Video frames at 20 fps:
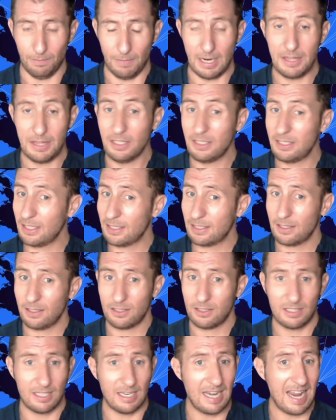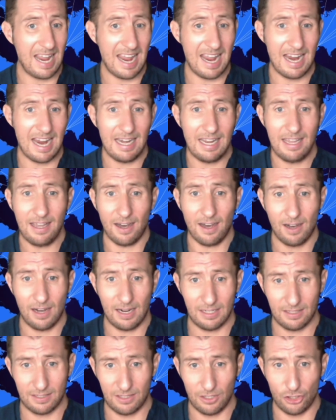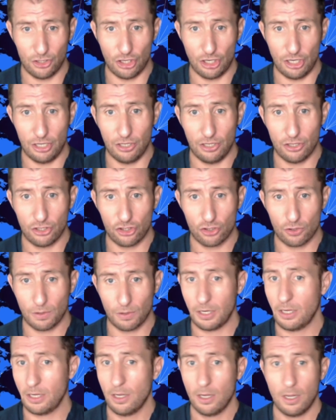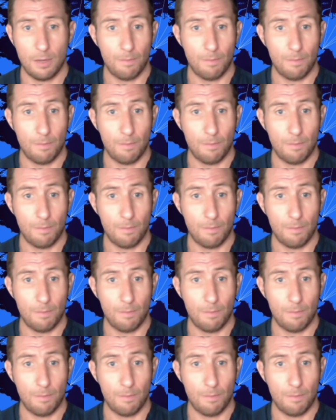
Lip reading: and this exists in any high decision industry,